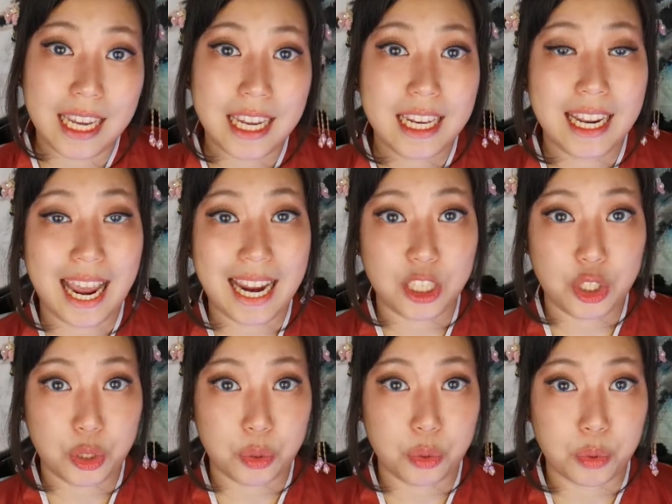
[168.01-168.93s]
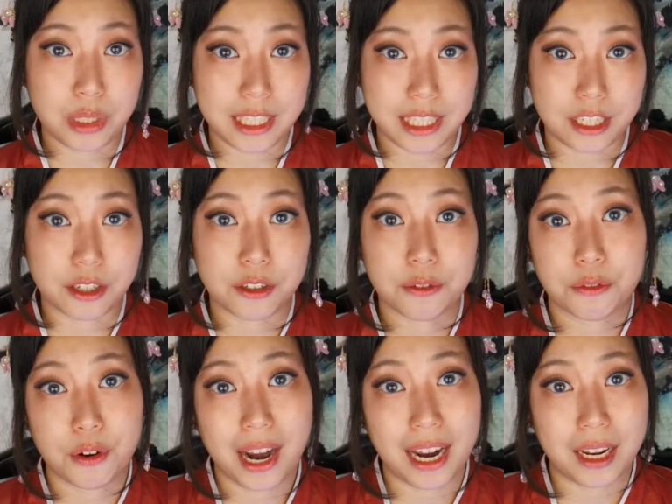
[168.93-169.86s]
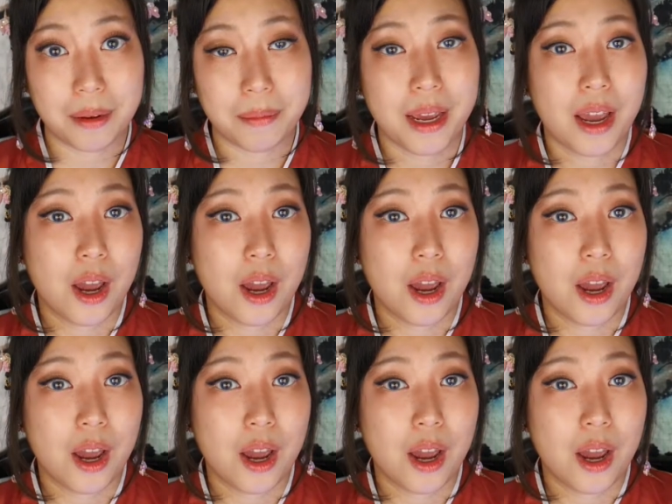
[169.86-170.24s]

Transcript: in a two-tiered frame